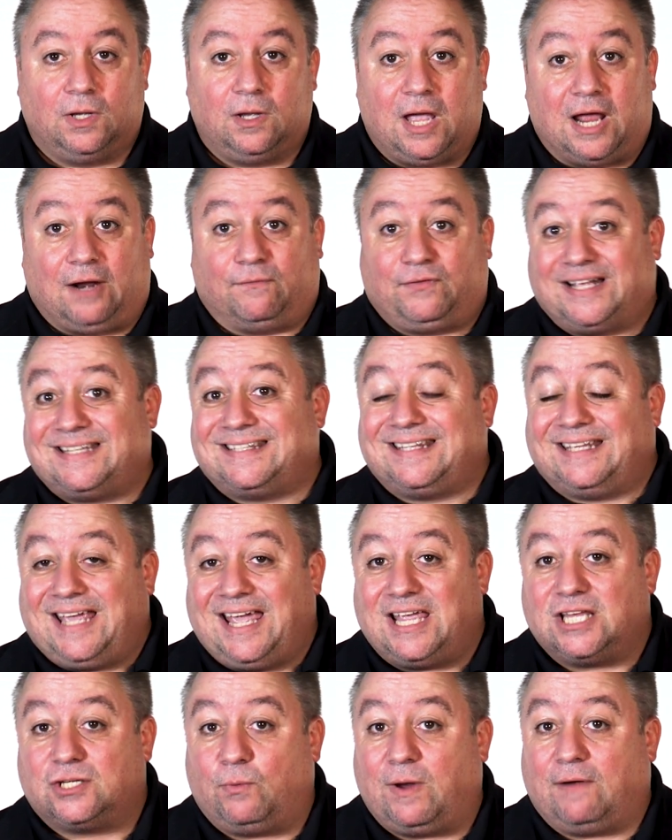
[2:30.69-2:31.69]
And if that's the
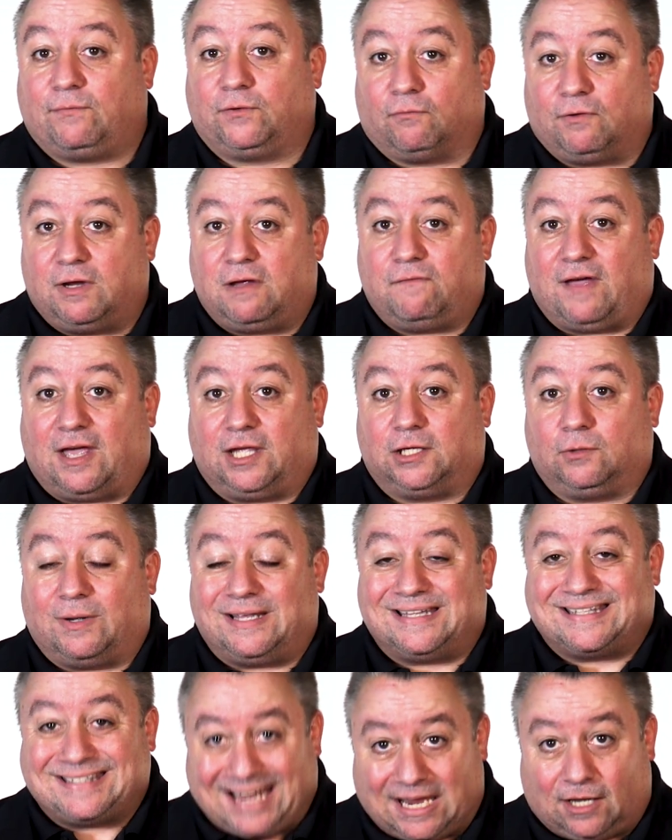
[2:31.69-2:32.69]
case, we have to
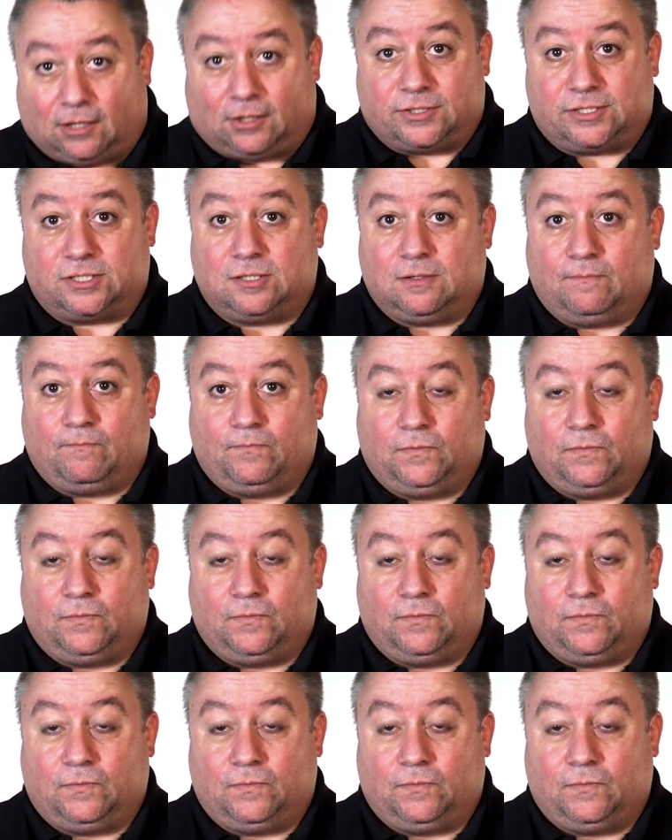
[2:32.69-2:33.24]
reevaluate sales.